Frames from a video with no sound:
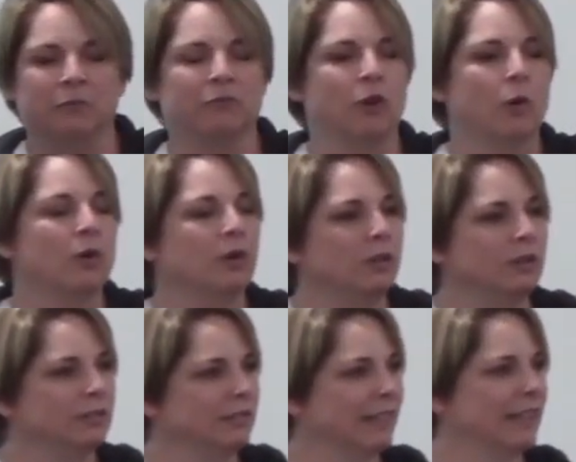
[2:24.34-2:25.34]
vocal
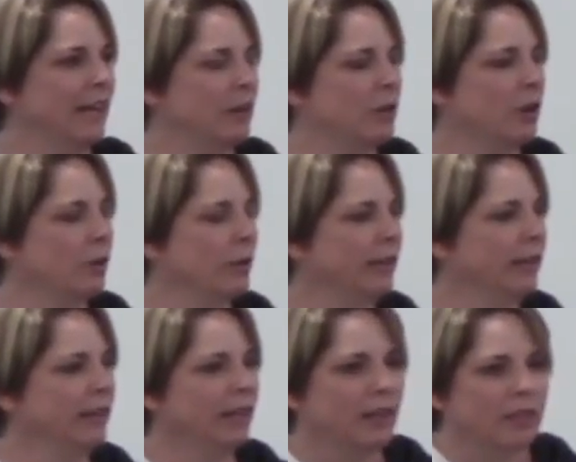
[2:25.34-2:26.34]
and
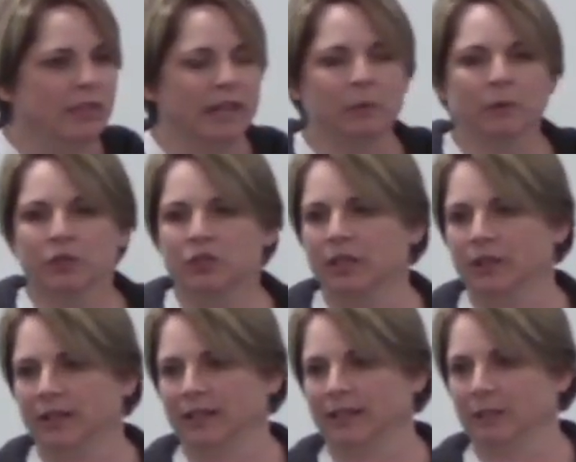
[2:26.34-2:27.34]
outgoing, they were
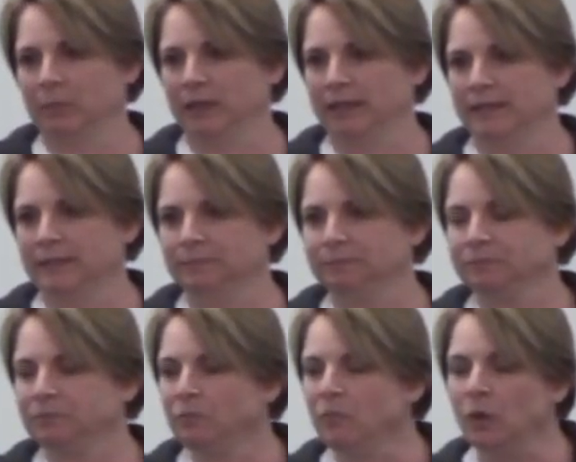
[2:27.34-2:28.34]
sharing in that place.
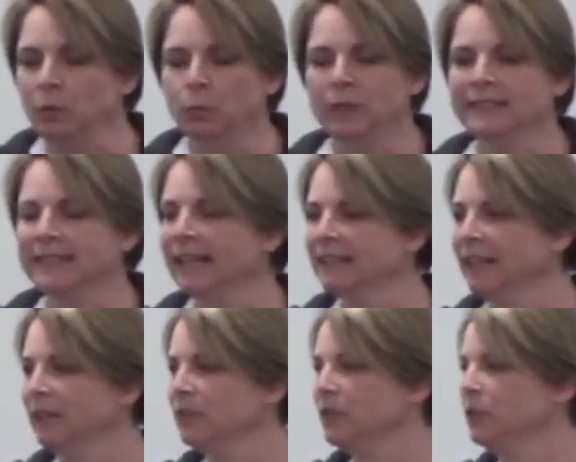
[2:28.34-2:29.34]
We sat
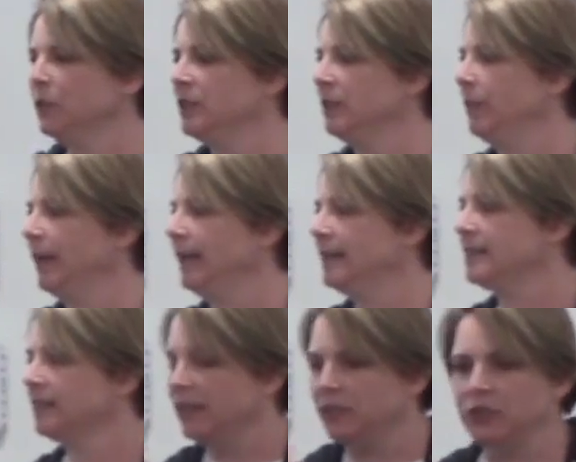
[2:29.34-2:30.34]
down to do a debate.
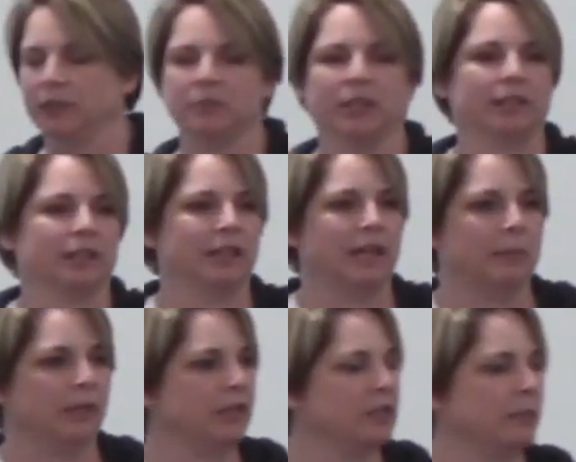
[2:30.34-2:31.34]
They jumped on the
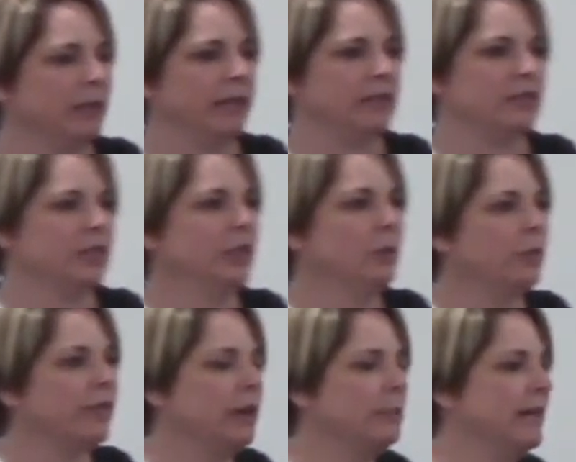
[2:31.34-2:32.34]
collaboration page
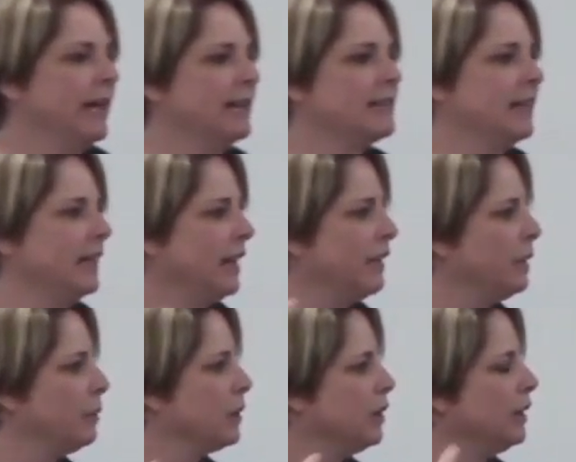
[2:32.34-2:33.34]
without me asking, and they
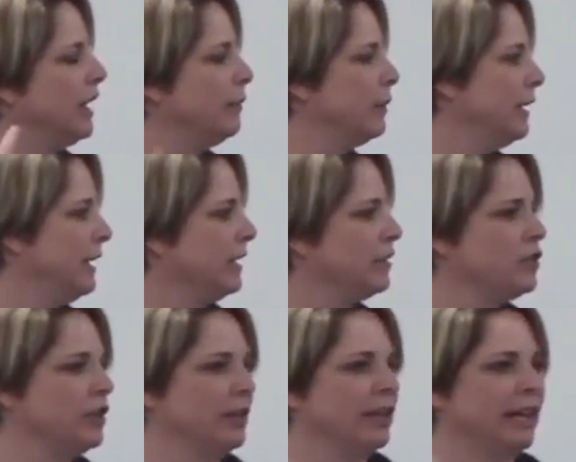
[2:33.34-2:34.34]
were collaborating and
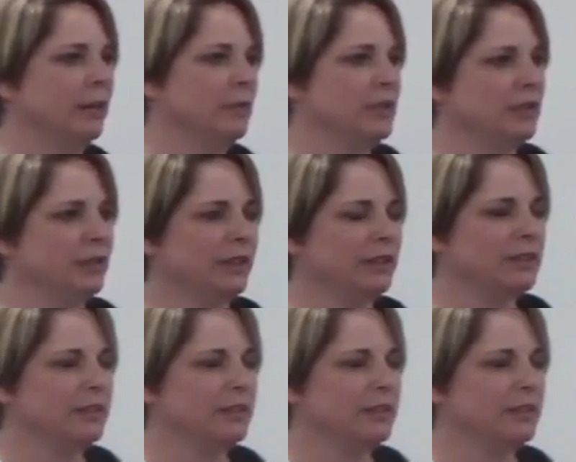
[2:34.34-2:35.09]
sharing out materials.